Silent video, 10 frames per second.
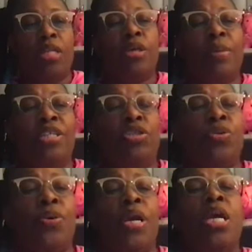So make
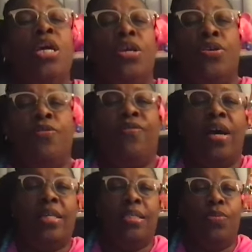sure you
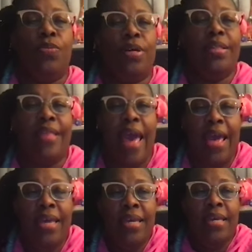find someone
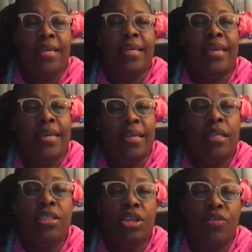that can
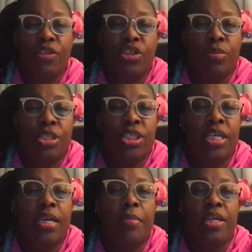service your
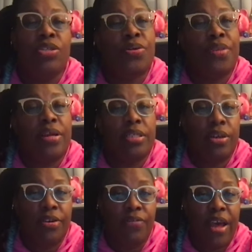machine. Make sure they're a
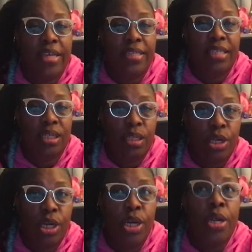certified dealer.